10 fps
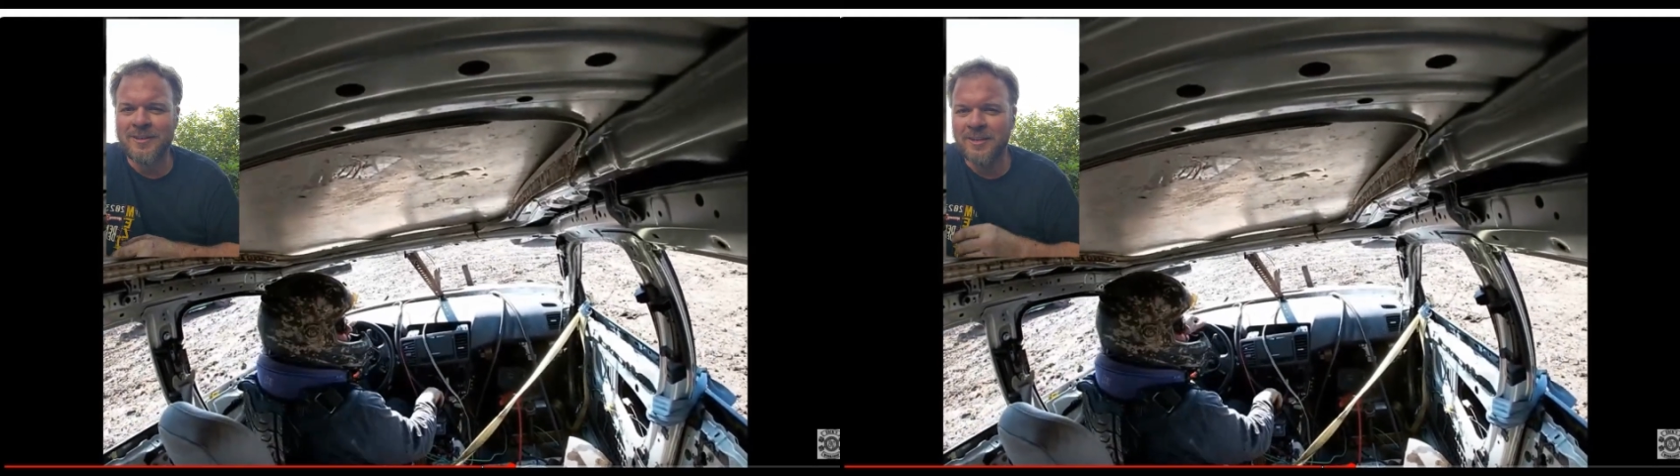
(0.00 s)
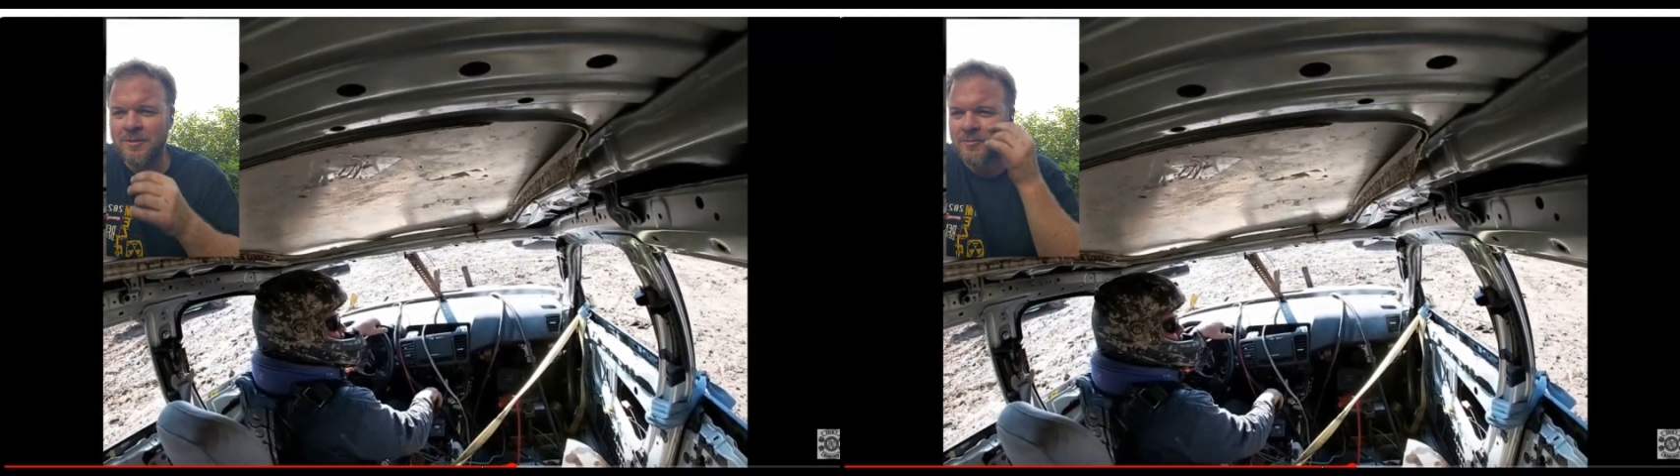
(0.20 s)

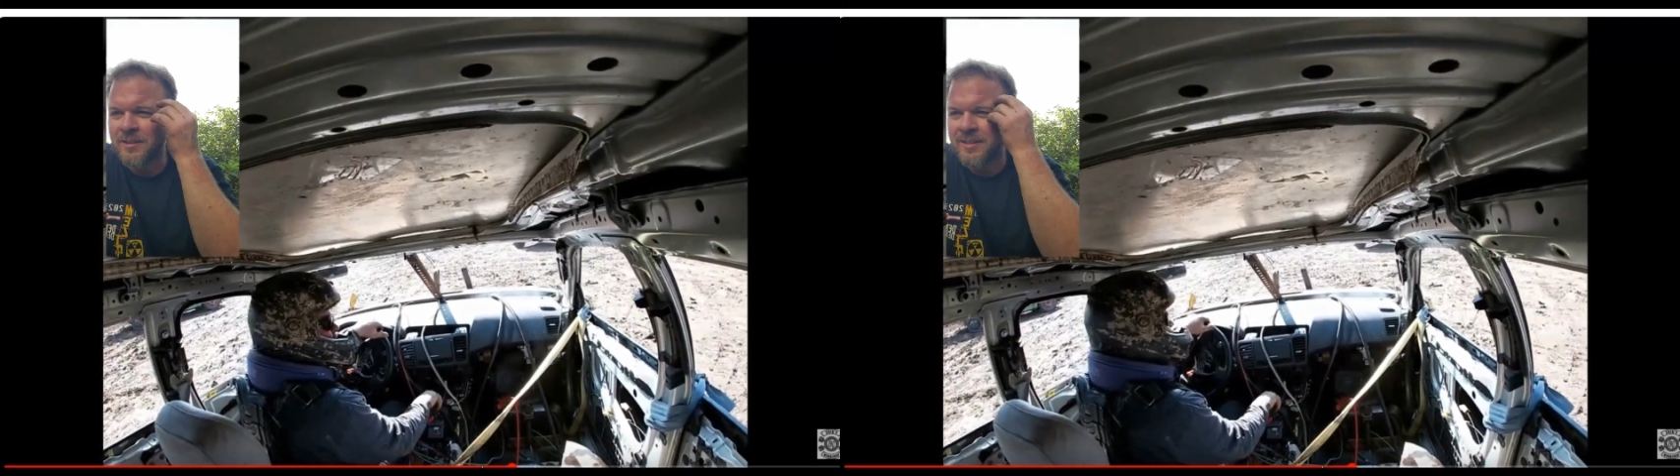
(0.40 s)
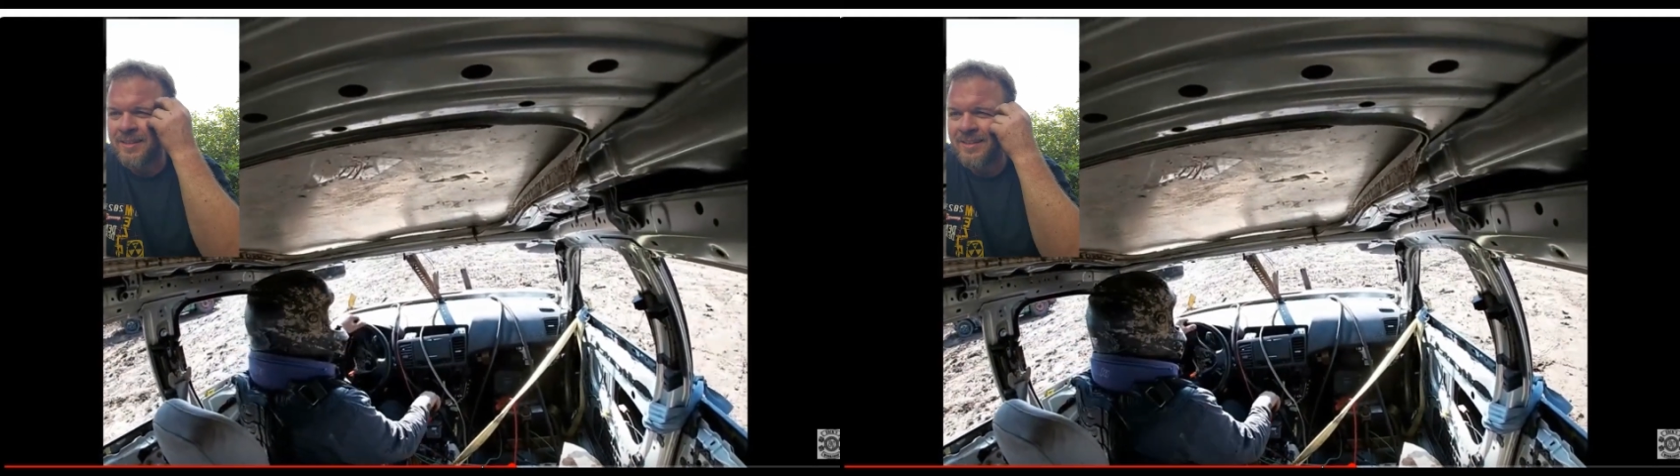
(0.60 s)
another
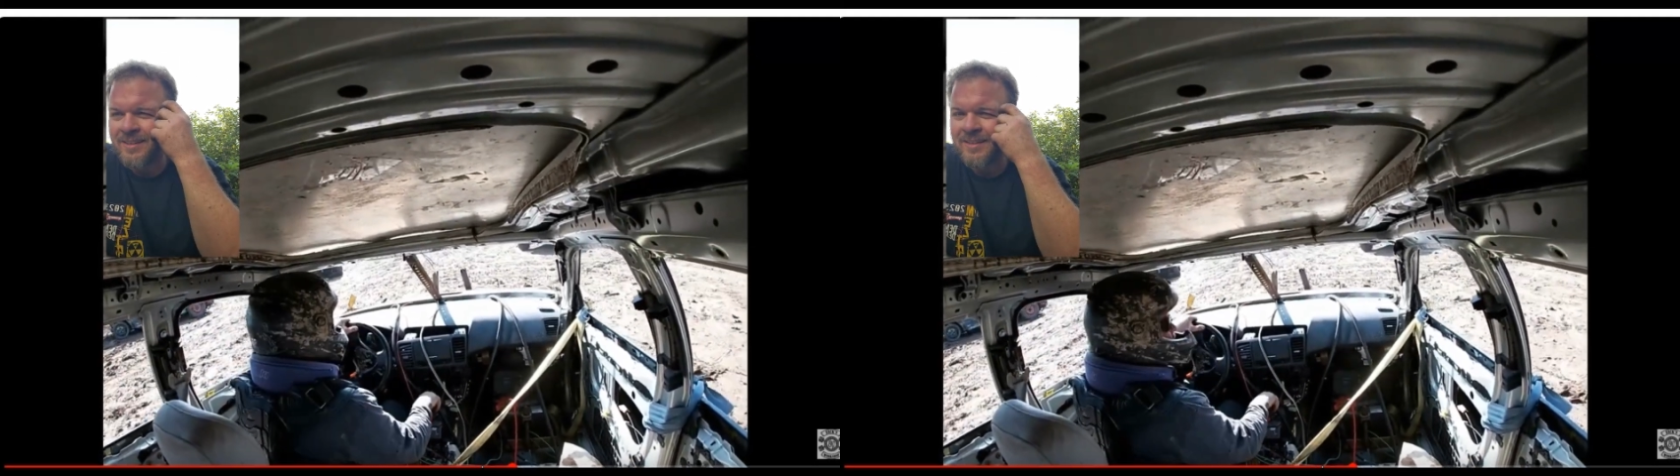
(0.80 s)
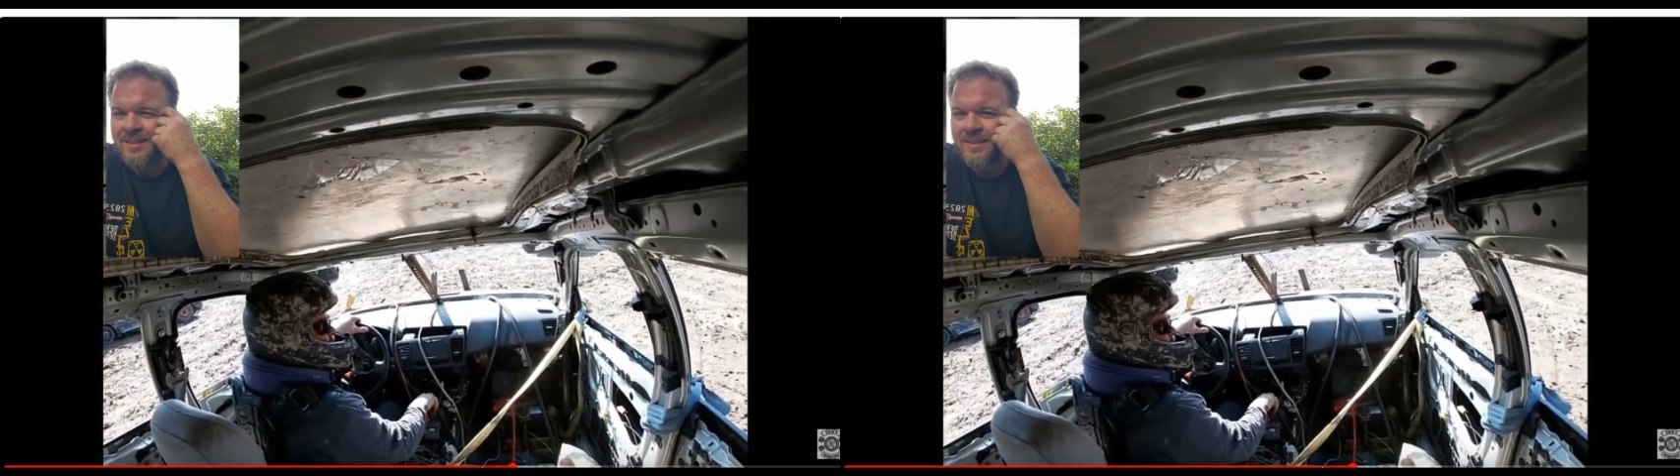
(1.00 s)
one.
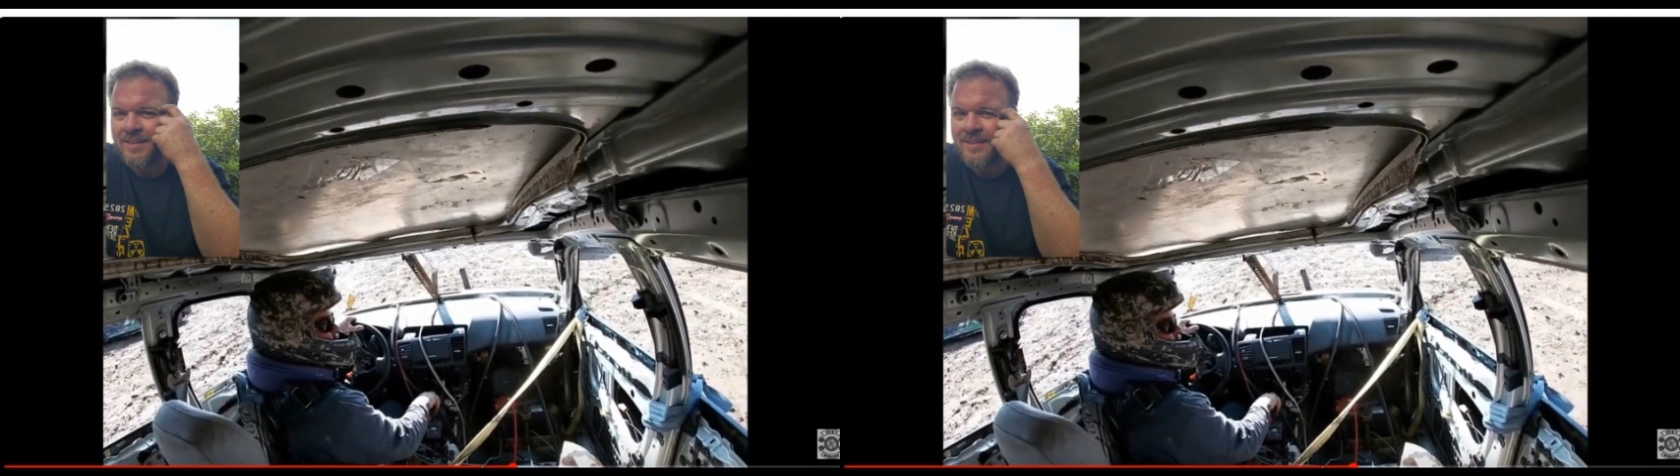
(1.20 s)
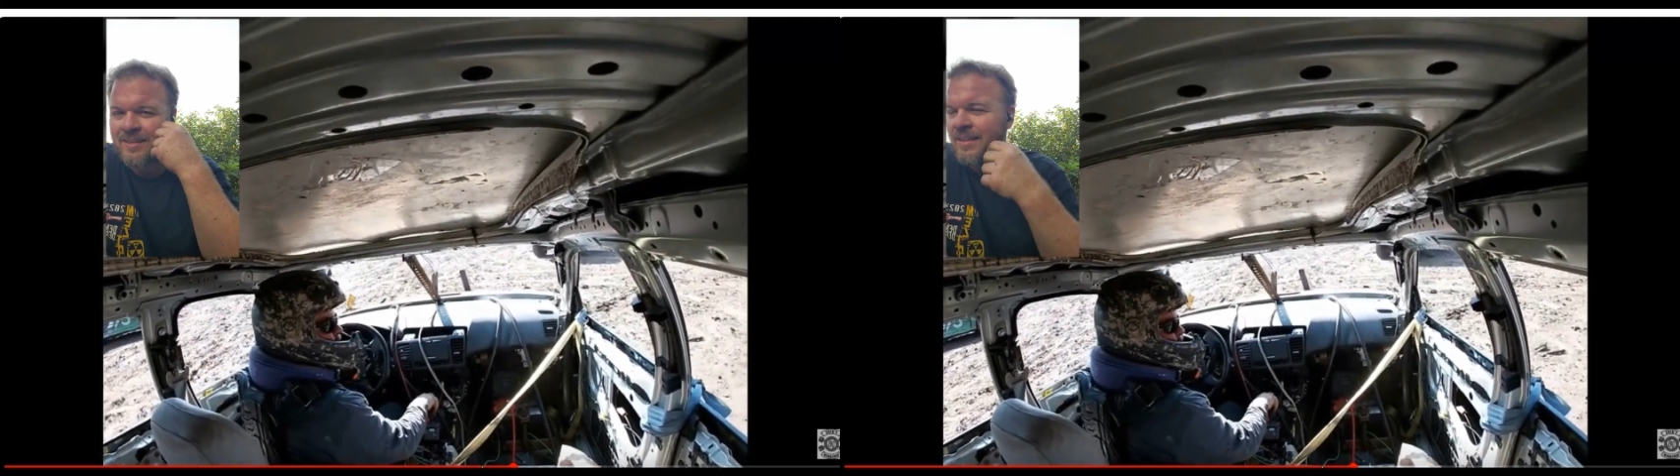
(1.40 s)

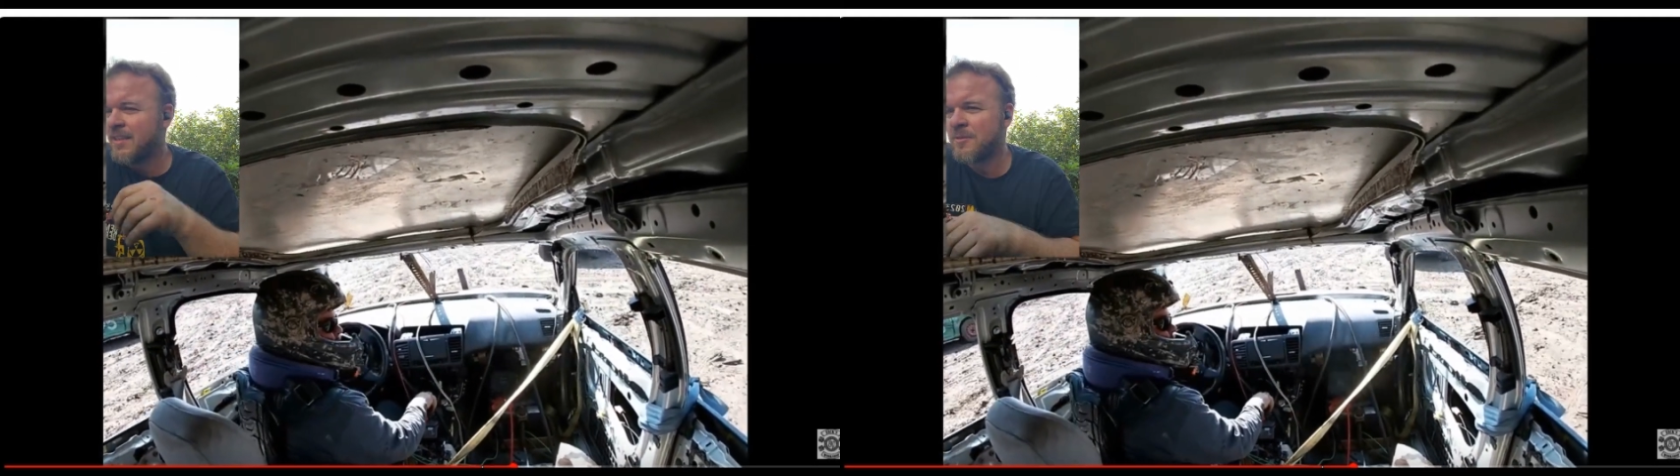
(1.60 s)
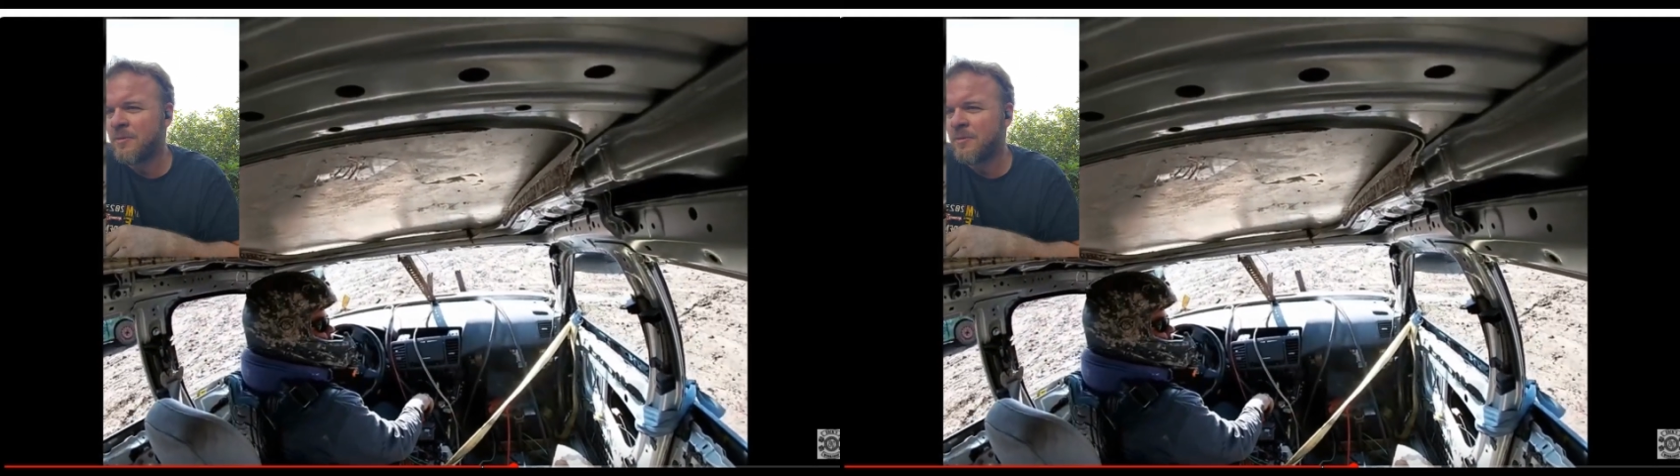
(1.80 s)
That's